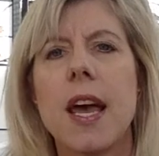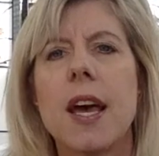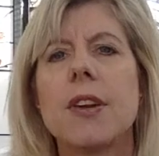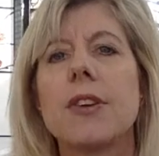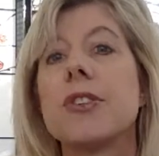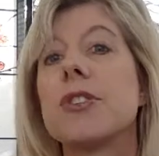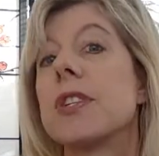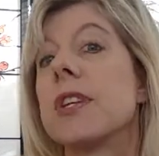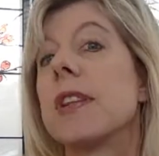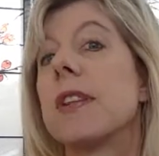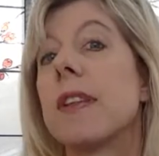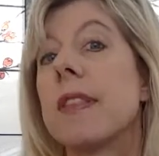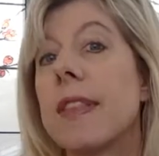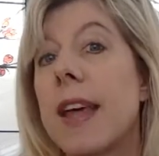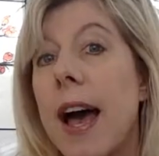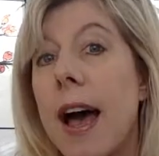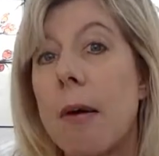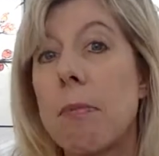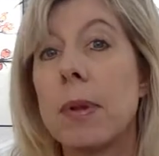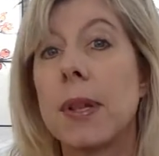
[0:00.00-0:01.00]
energy that
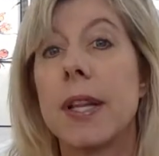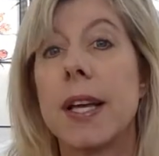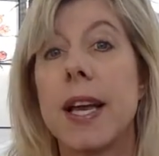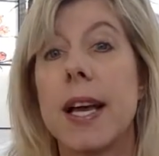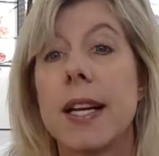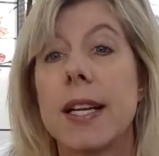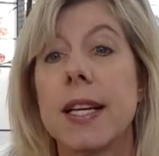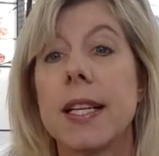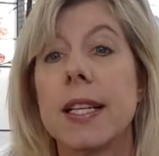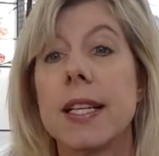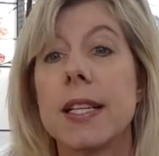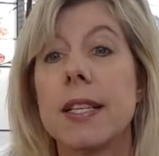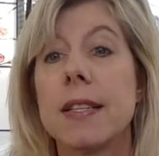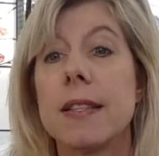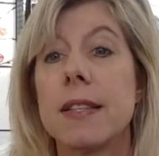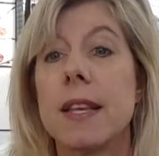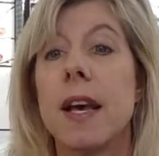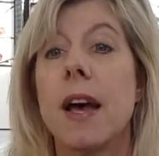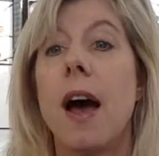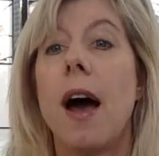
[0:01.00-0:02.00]
that planet is